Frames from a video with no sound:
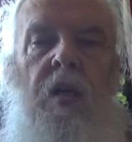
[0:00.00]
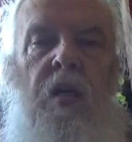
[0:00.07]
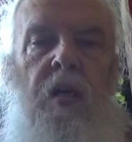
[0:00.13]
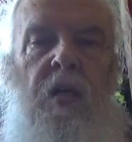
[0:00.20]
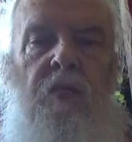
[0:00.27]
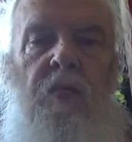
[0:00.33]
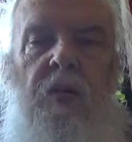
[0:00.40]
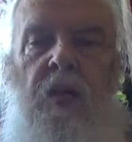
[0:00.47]

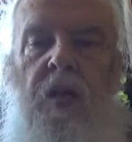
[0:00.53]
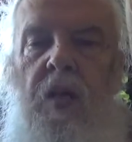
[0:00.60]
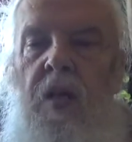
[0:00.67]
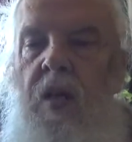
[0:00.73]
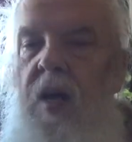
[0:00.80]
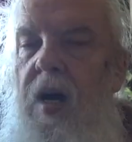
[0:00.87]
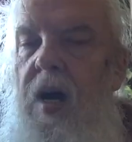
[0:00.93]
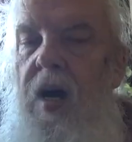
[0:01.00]
he's been in
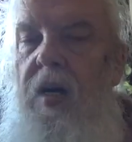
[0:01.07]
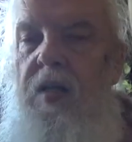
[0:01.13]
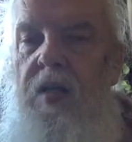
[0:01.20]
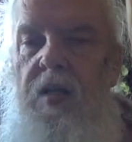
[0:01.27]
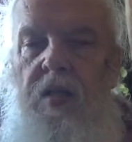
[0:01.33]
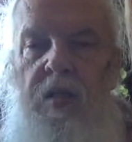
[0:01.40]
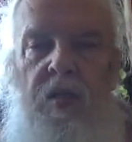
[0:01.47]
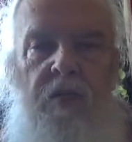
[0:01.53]

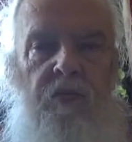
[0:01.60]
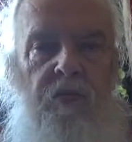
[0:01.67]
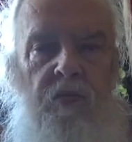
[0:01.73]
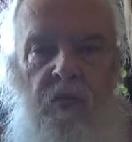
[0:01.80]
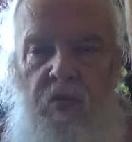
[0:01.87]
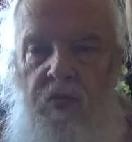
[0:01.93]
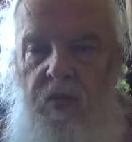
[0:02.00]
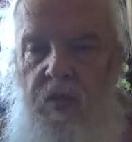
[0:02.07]
lots of
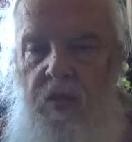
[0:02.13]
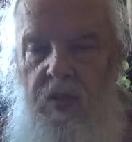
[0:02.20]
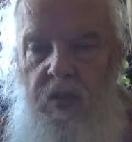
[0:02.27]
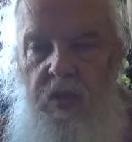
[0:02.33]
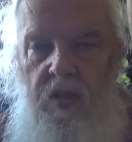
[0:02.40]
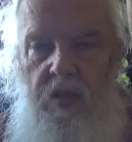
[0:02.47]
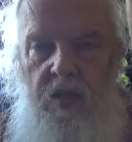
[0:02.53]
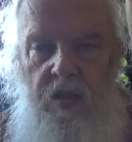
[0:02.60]

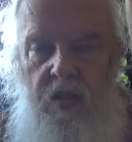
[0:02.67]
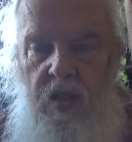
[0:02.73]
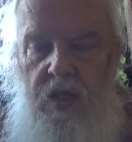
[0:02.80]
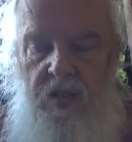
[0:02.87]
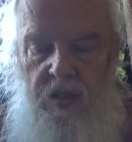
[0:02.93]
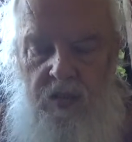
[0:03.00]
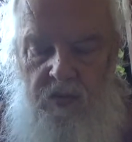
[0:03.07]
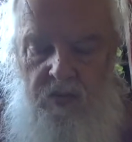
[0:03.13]
movies.
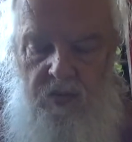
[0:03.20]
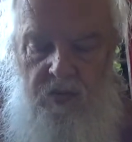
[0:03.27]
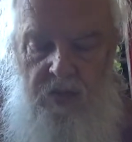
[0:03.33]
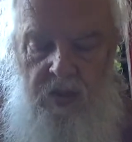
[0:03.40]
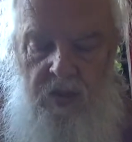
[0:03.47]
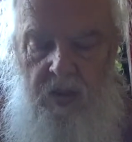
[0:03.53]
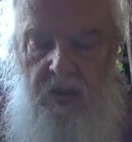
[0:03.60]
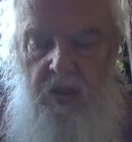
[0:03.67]

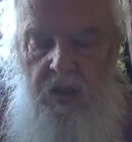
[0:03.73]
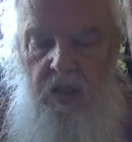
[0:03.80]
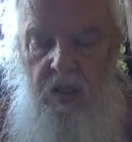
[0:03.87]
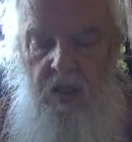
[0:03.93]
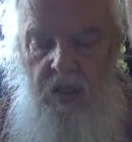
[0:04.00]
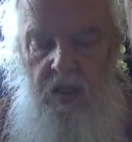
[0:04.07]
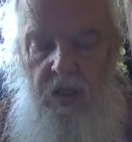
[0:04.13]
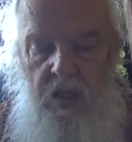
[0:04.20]

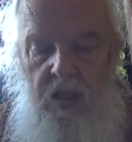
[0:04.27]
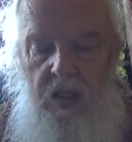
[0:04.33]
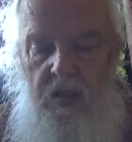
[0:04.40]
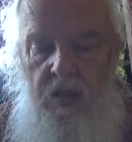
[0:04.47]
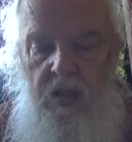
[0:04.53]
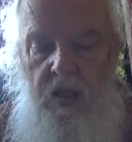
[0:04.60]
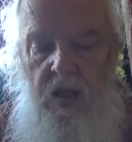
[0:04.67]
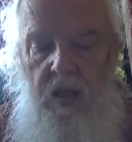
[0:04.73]

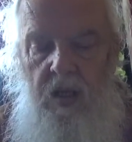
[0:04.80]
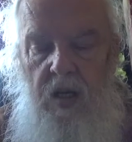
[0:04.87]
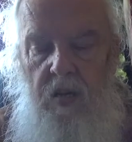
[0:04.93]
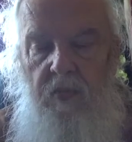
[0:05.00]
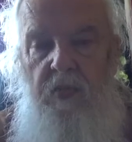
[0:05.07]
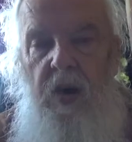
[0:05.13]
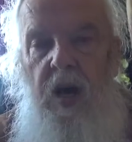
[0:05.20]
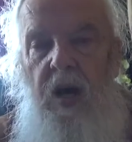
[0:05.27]
That's
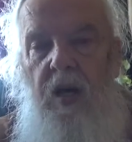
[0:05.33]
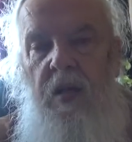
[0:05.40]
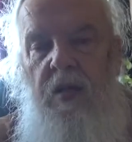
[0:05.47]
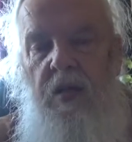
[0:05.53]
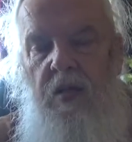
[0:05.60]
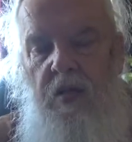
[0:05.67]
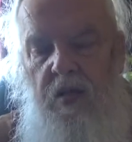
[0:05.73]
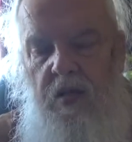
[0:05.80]
not bad.
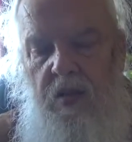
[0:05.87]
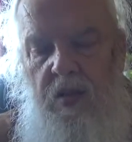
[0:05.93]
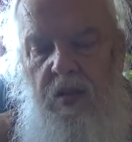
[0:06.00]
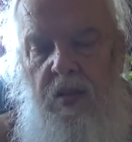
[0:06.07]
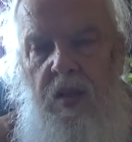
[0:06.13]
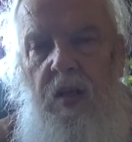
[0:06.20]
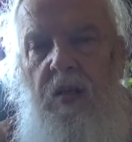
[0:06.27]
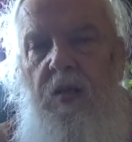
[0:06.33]
There's a
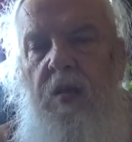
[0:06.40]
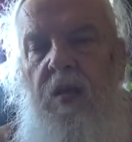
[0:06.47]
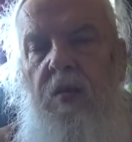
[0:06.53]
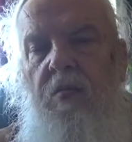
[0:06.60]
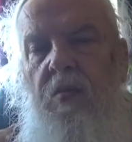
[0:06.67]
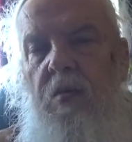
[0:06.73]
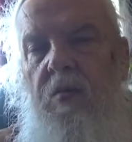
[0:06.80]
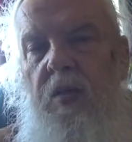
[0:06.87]
series
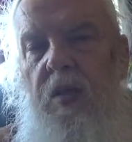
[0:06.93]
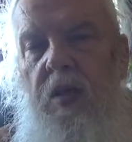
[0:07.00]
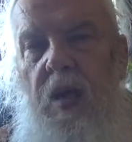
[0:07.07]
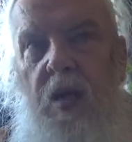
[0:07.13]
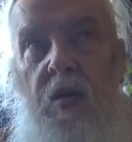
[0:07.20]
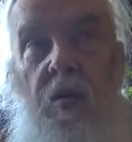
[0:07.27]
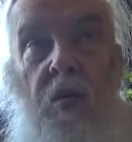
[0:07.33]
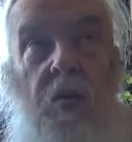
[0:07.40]
of movies. I
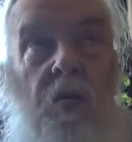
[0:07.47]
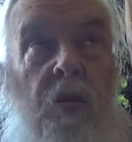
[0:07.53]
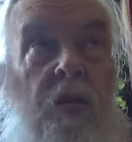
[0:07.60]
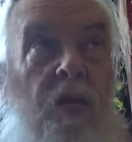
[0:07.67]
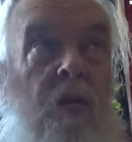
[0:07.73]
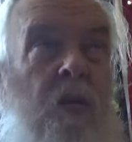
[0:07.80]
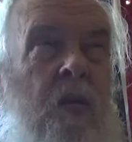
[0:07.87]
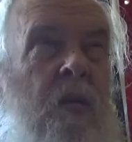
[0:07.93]
don't know
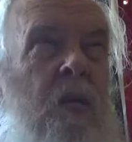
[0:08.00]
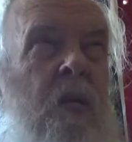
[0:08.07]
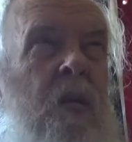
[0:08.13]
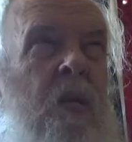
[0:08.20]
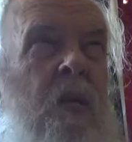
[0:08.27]
whether it is